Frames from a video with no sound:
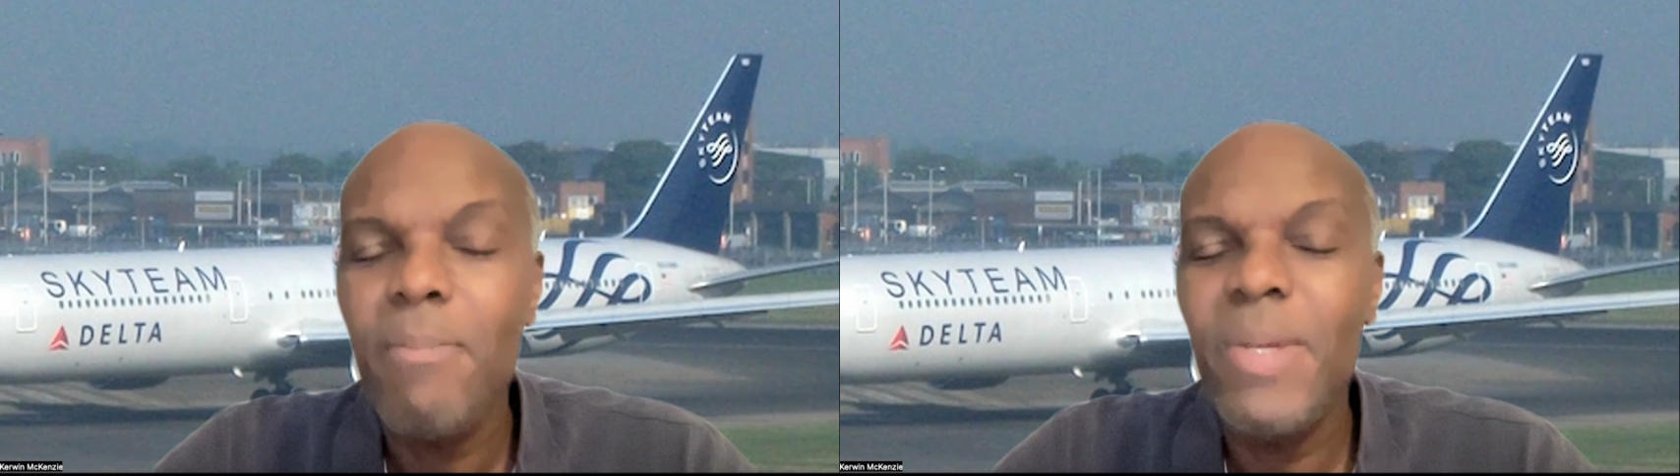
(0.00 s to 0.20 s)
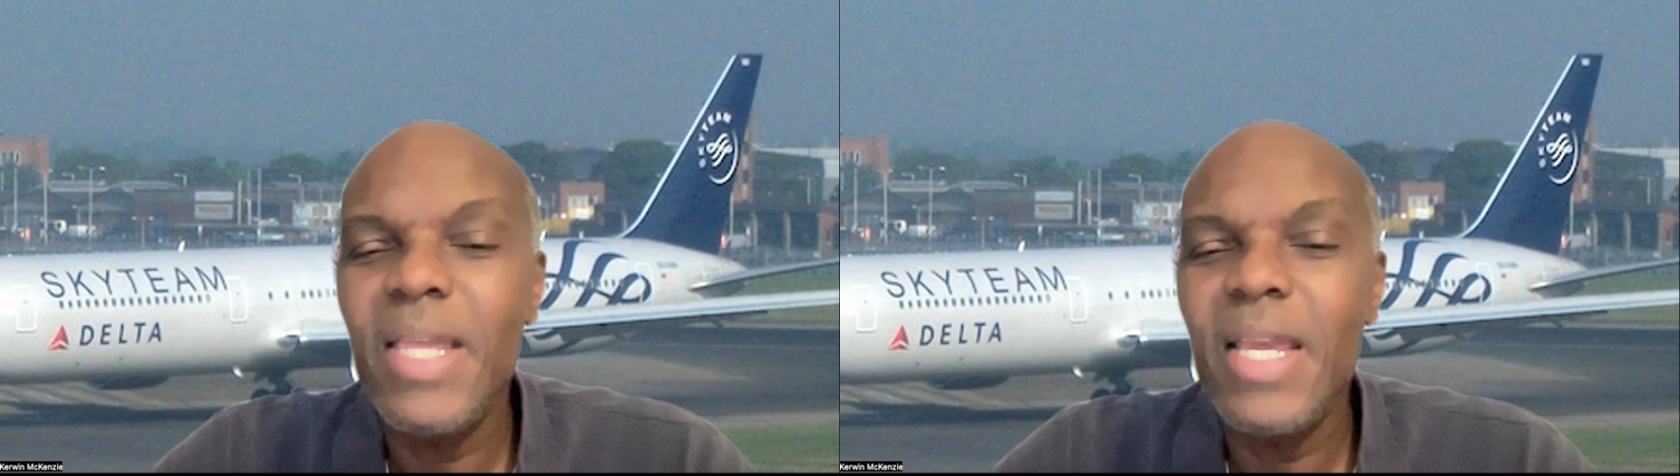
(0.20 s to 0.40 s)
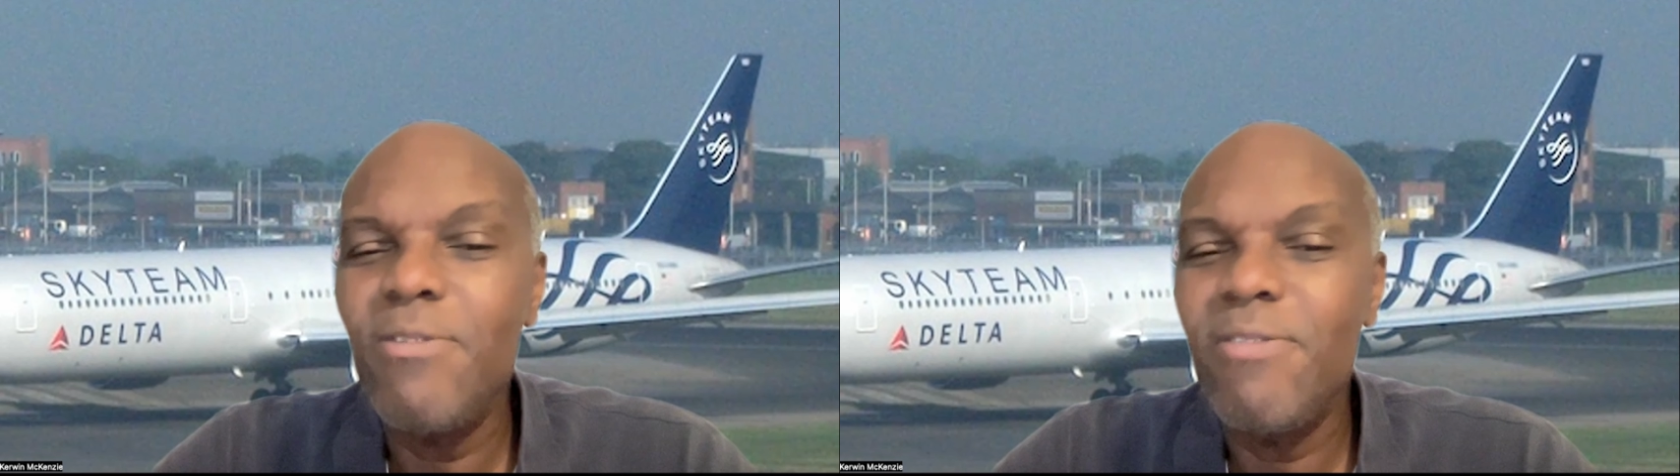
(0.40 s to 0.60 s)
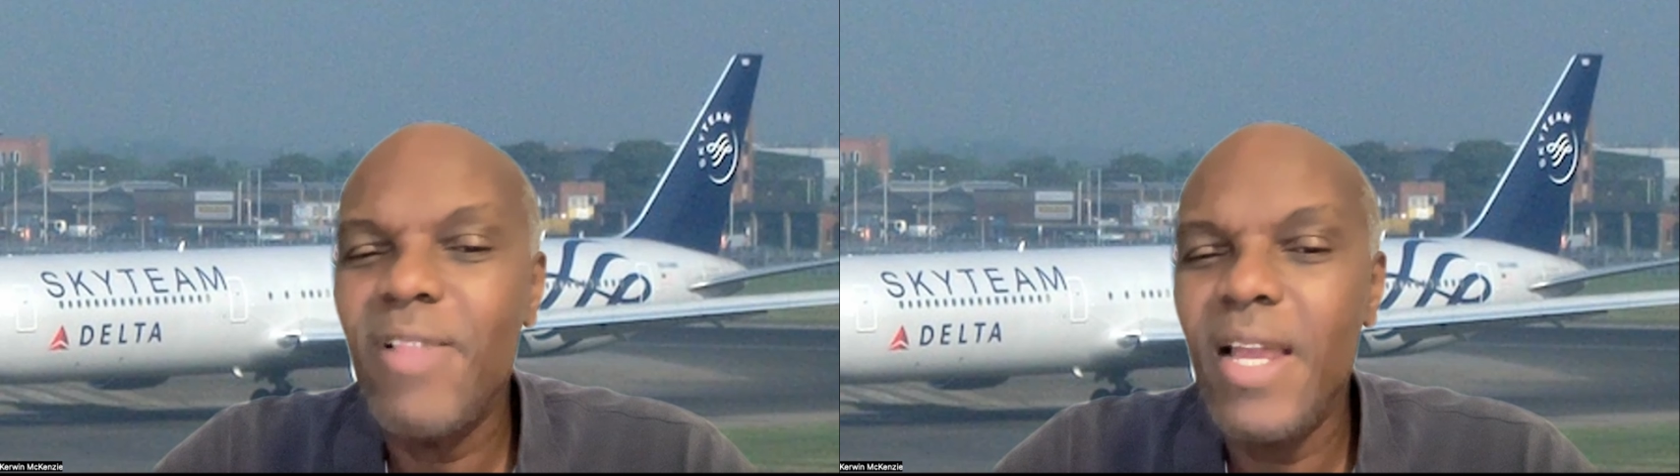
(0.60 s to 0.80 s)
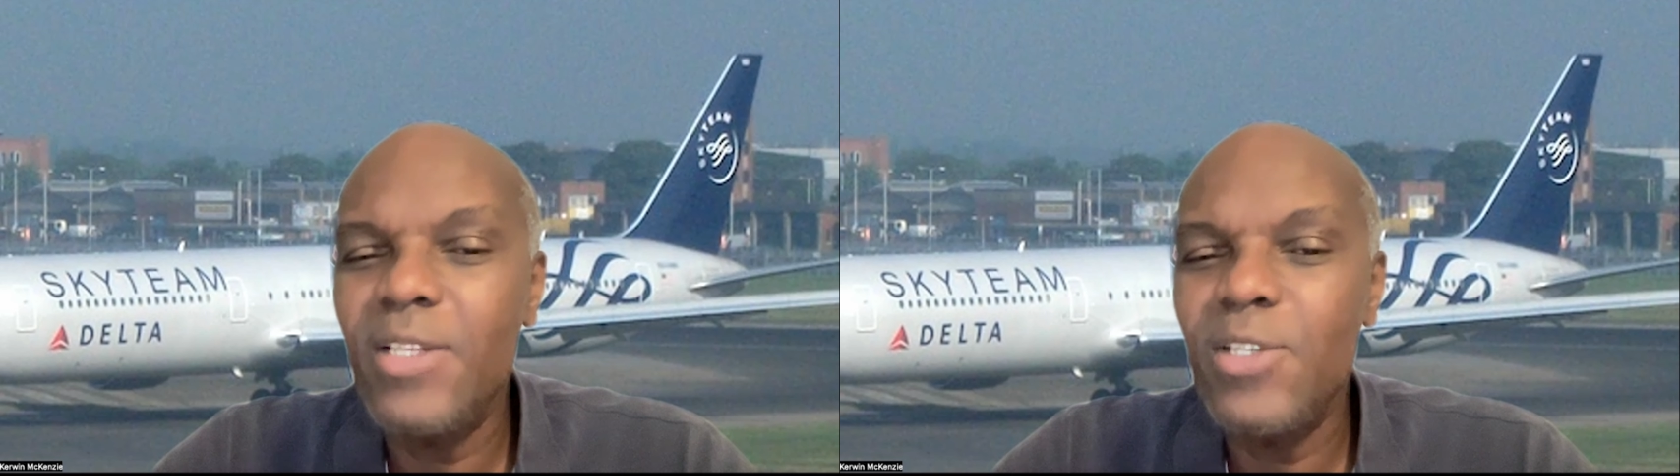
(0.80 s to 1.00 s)
but they don't
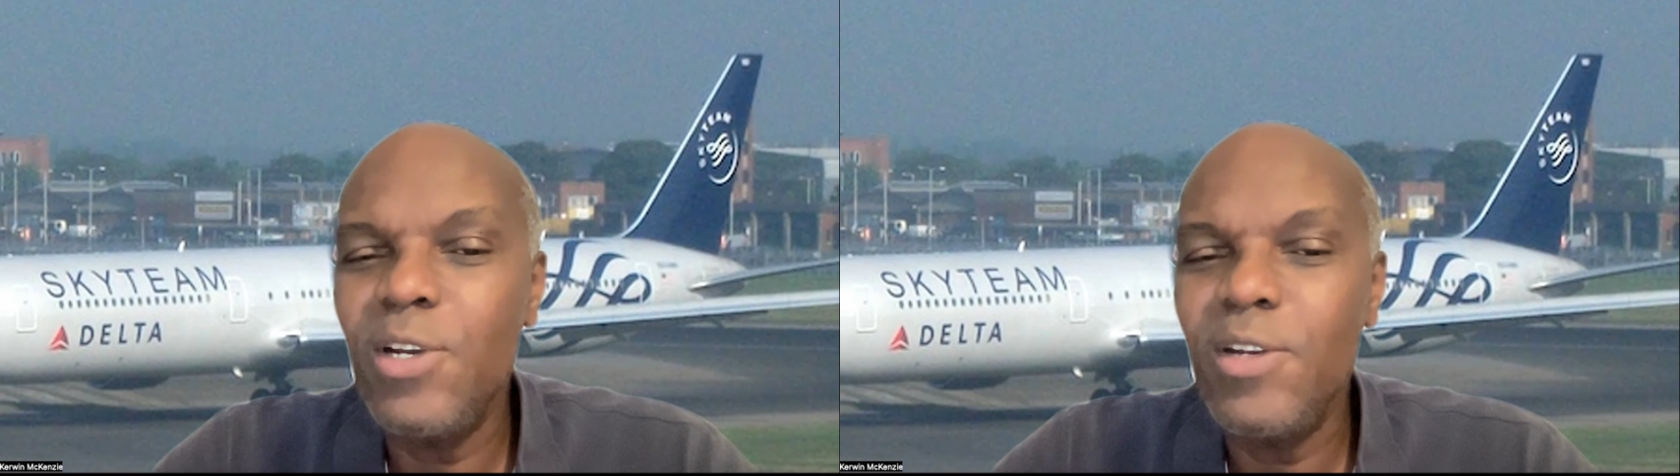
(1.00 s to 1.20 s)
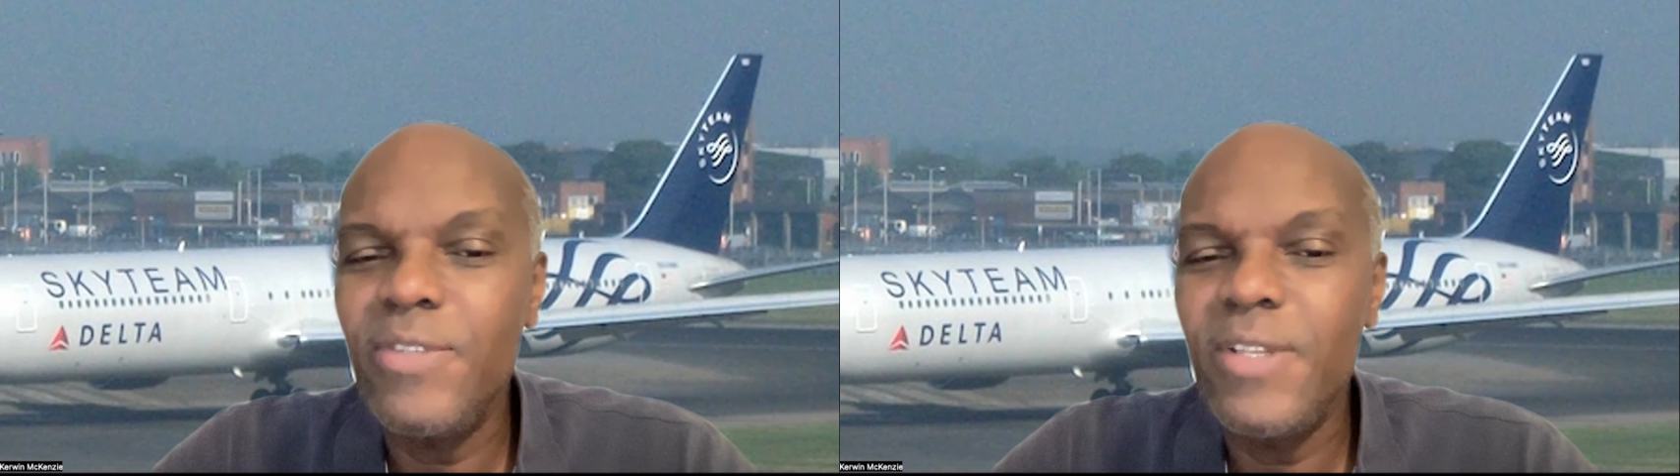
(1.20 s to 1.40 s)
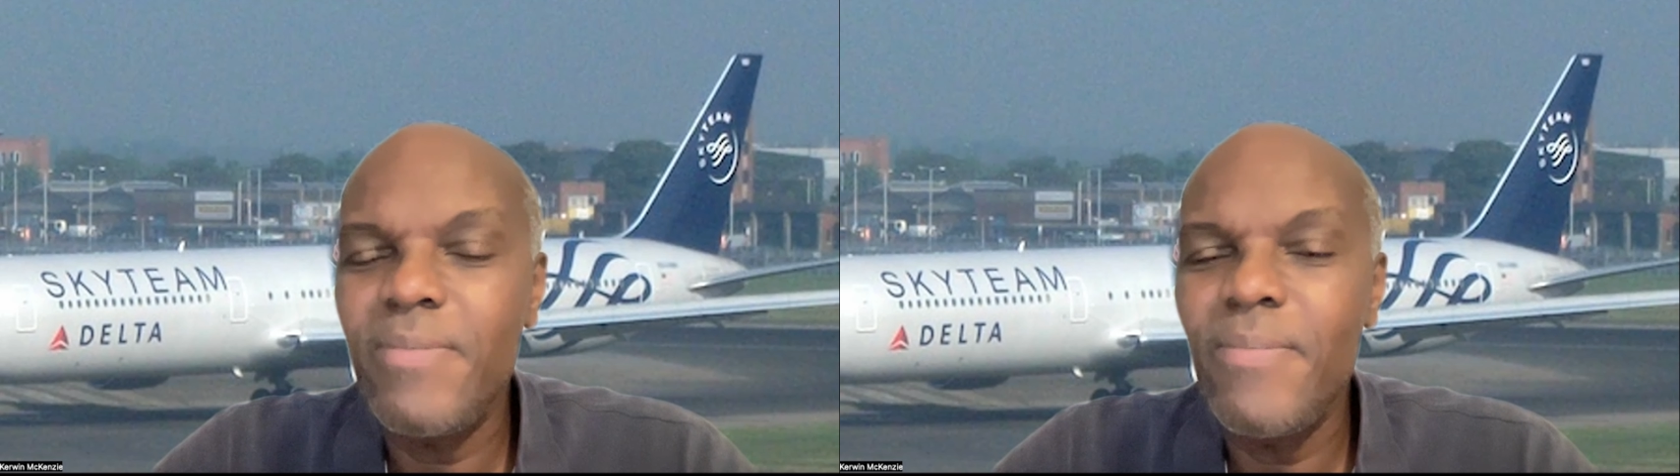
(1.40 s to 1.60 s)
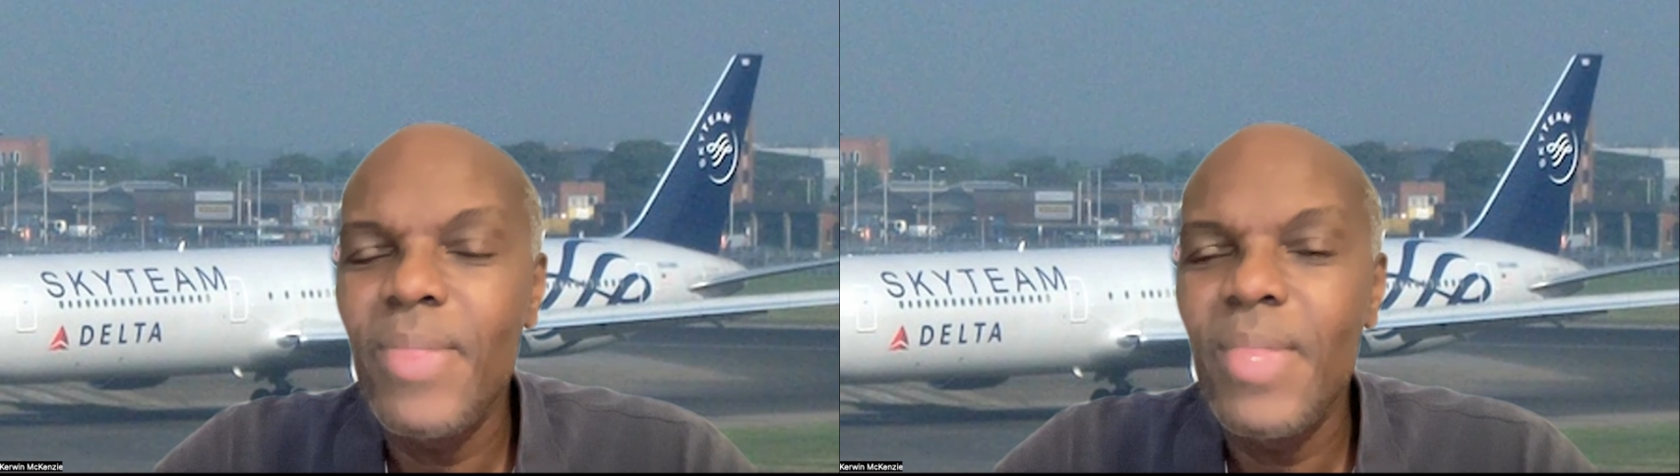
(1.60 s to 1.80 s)
fly as often.